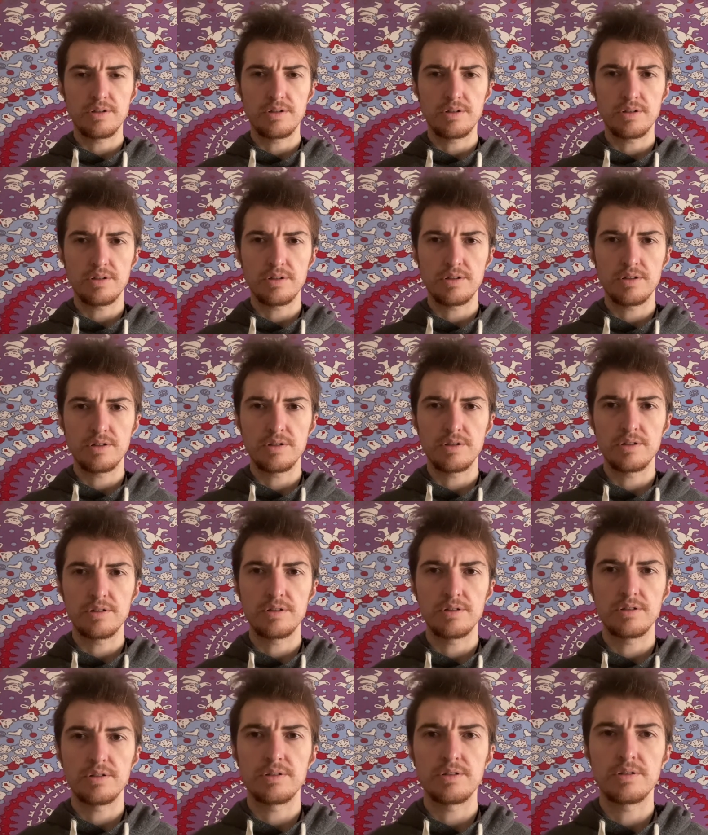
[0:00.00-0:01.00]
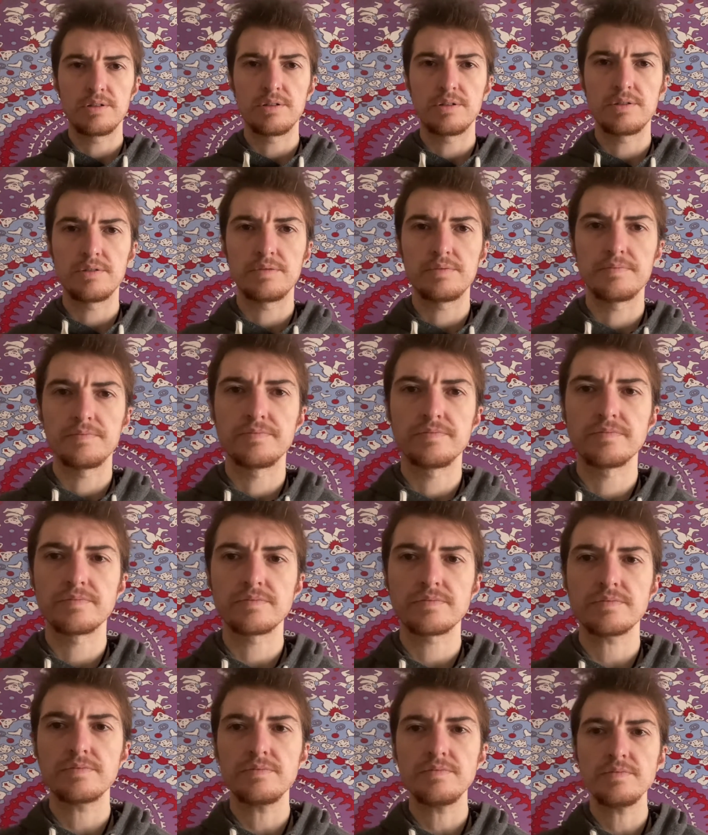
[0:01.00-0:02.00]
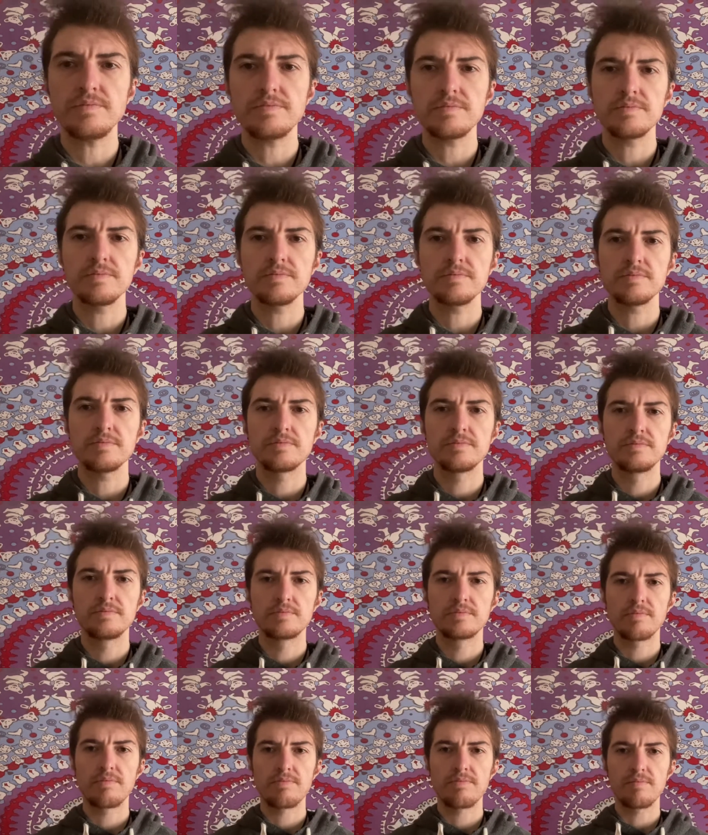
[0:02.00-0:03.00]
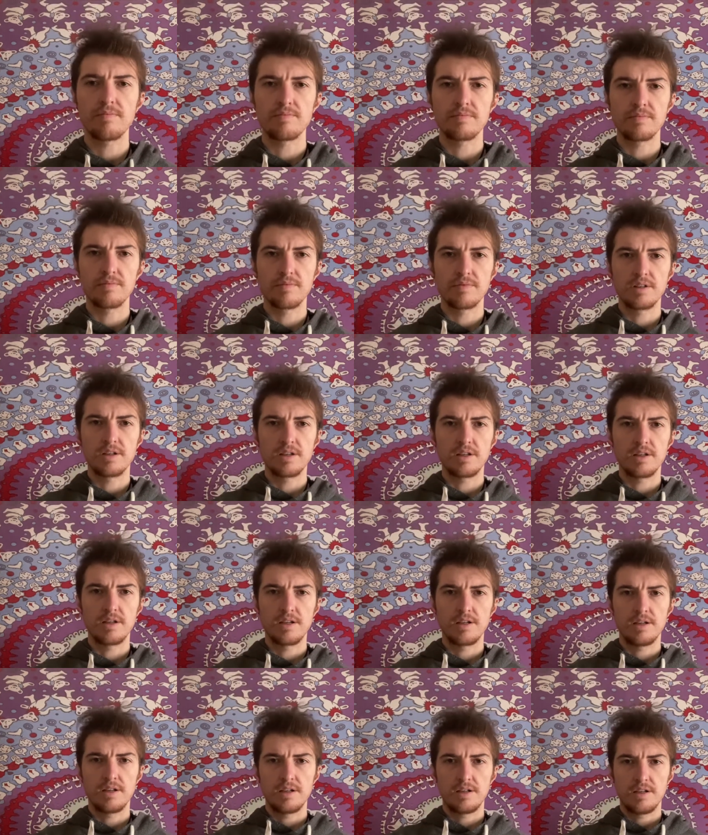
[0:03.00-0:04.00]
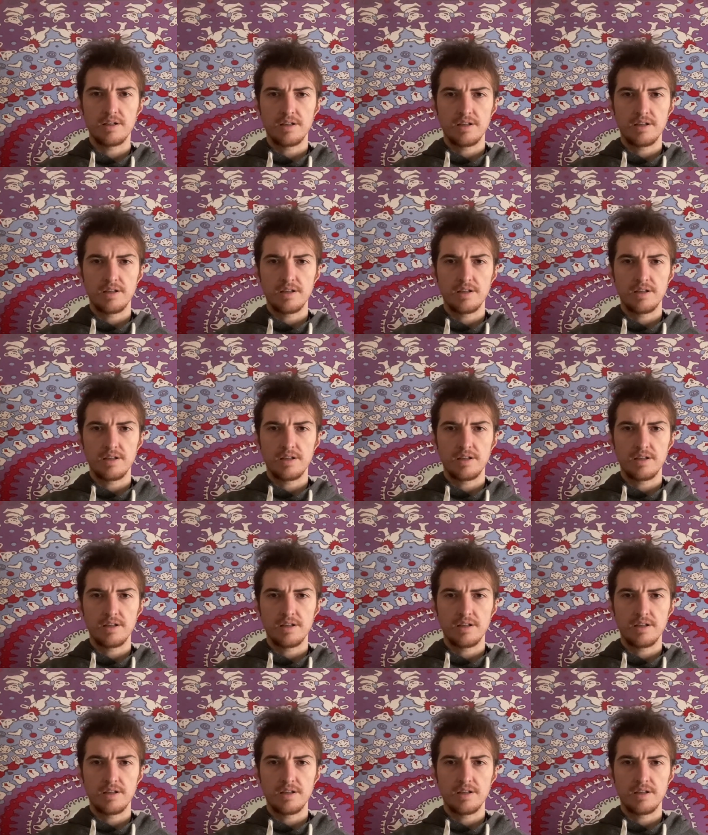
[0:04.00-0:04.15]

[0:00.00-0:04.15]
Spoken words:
Nothing is said.